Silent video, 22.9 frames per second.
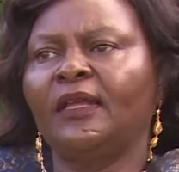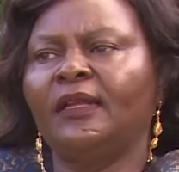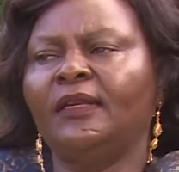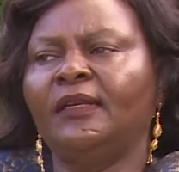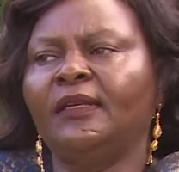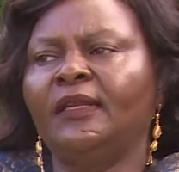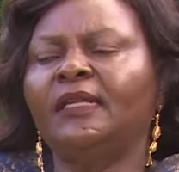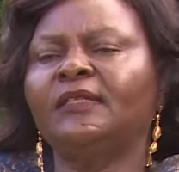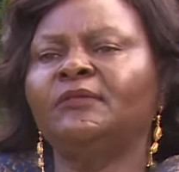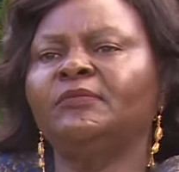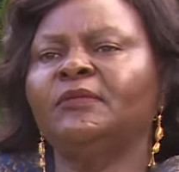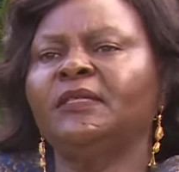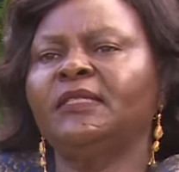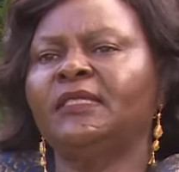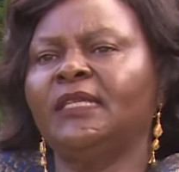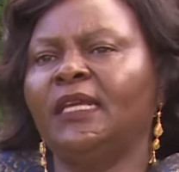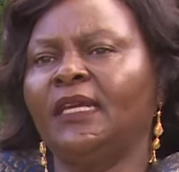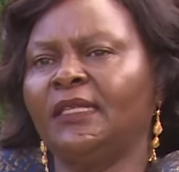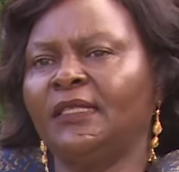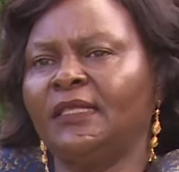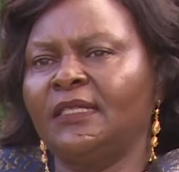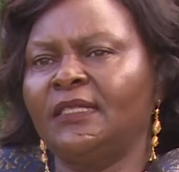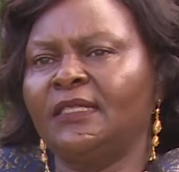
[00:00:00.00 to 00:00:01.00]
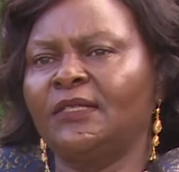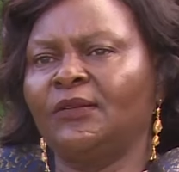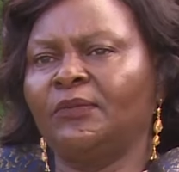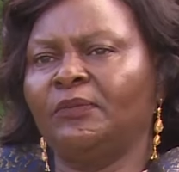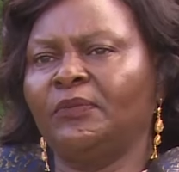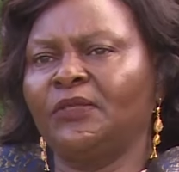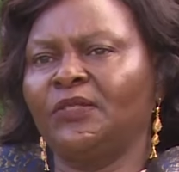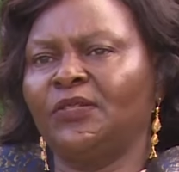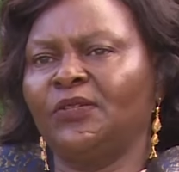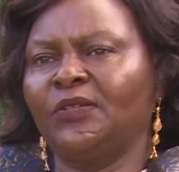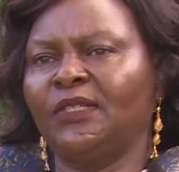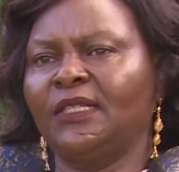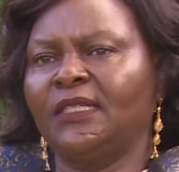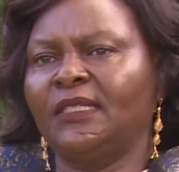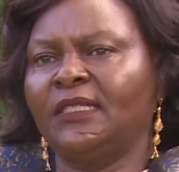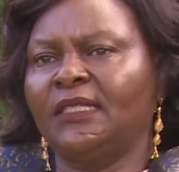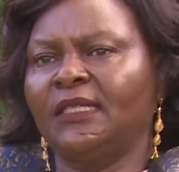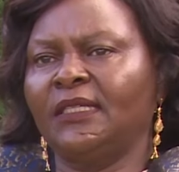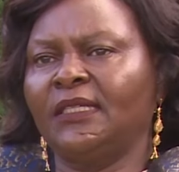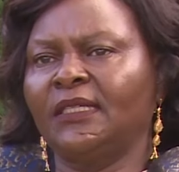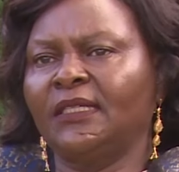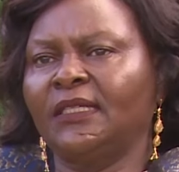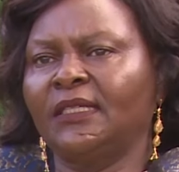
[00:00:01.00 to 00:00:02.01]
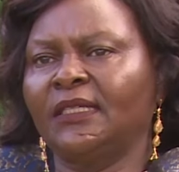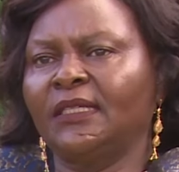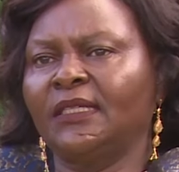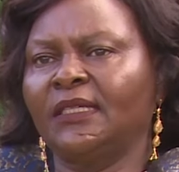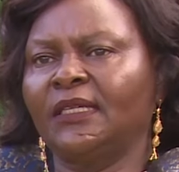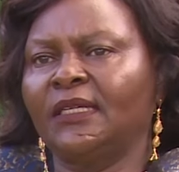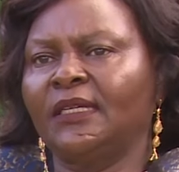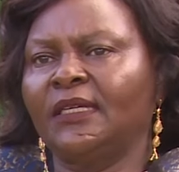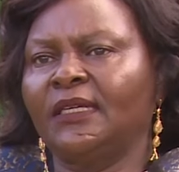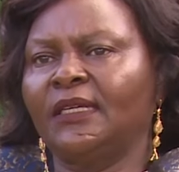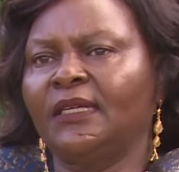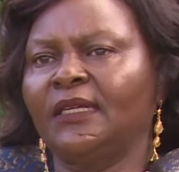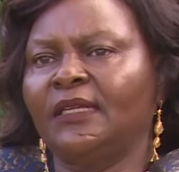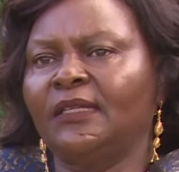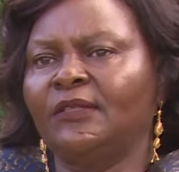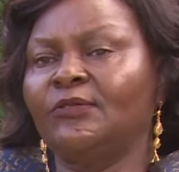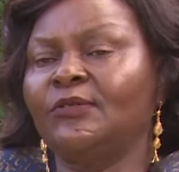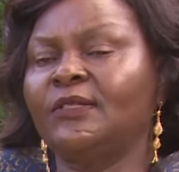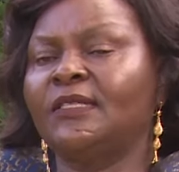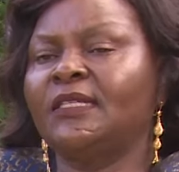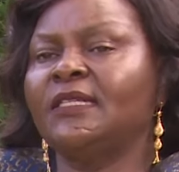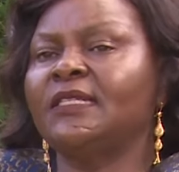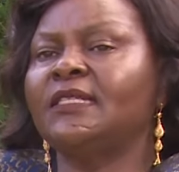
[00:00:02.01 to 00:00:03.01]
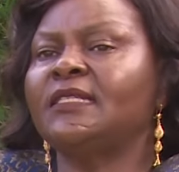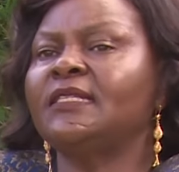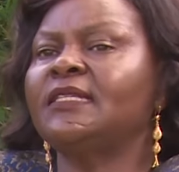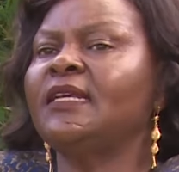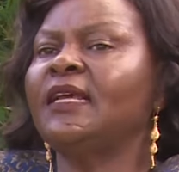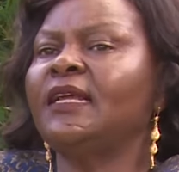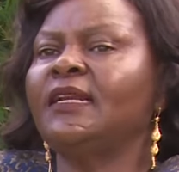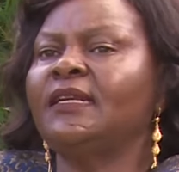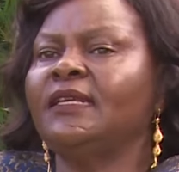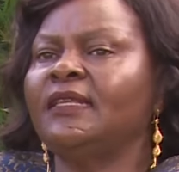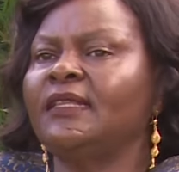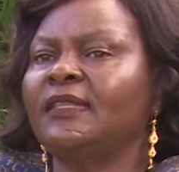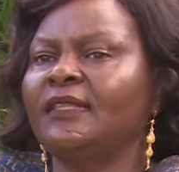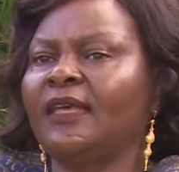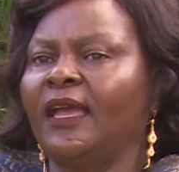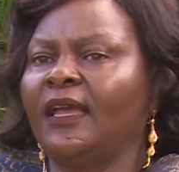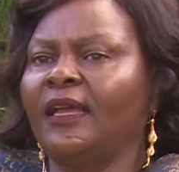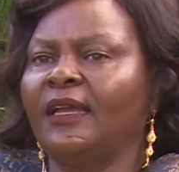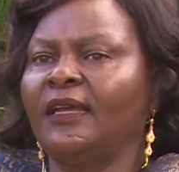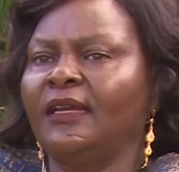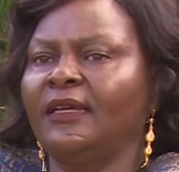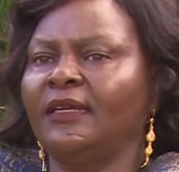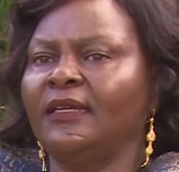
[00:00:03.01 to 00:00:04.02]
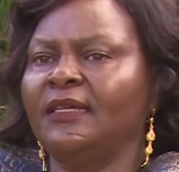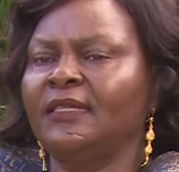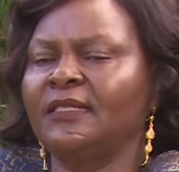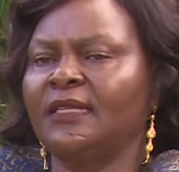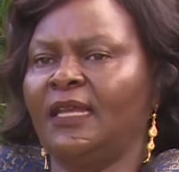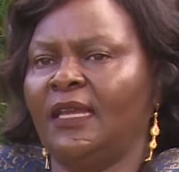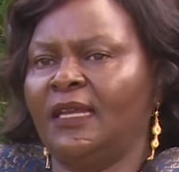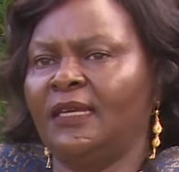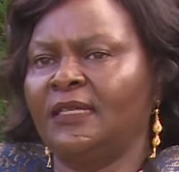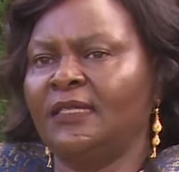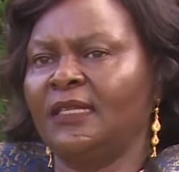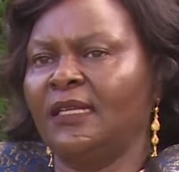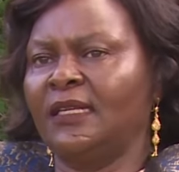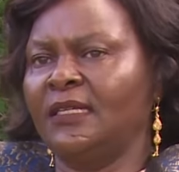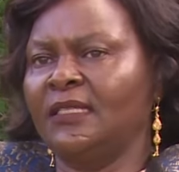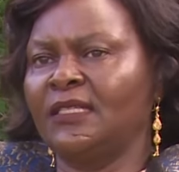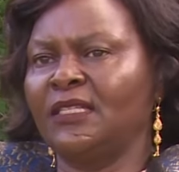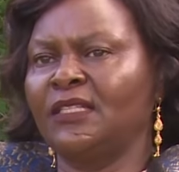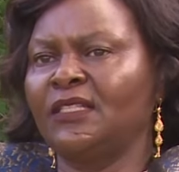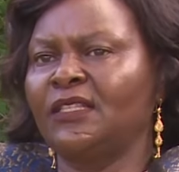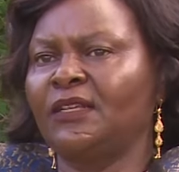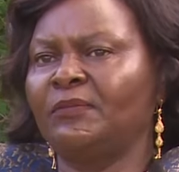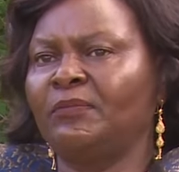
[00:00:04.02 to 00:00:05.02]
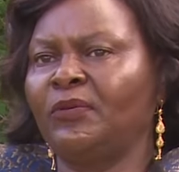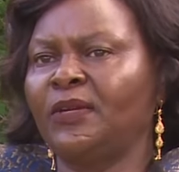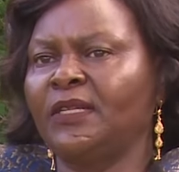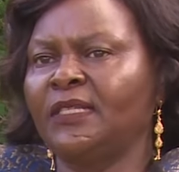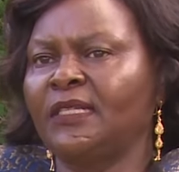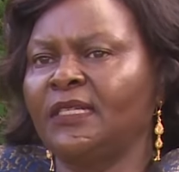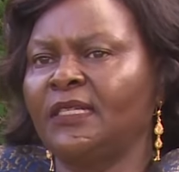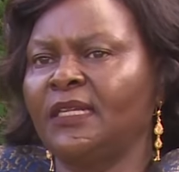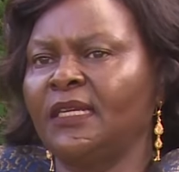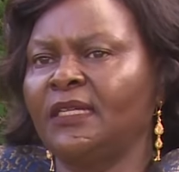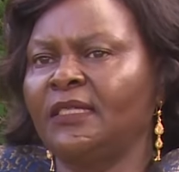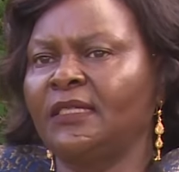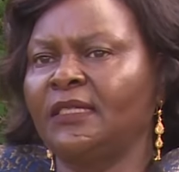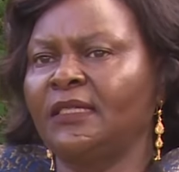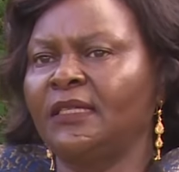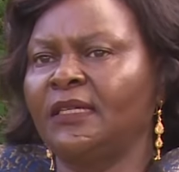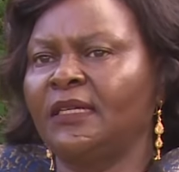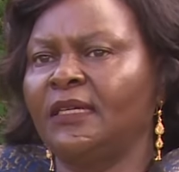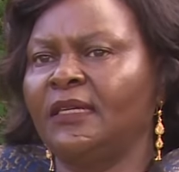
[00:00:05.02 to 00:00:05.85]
Let me take this opportunity to sincerely thank His Excellency the President,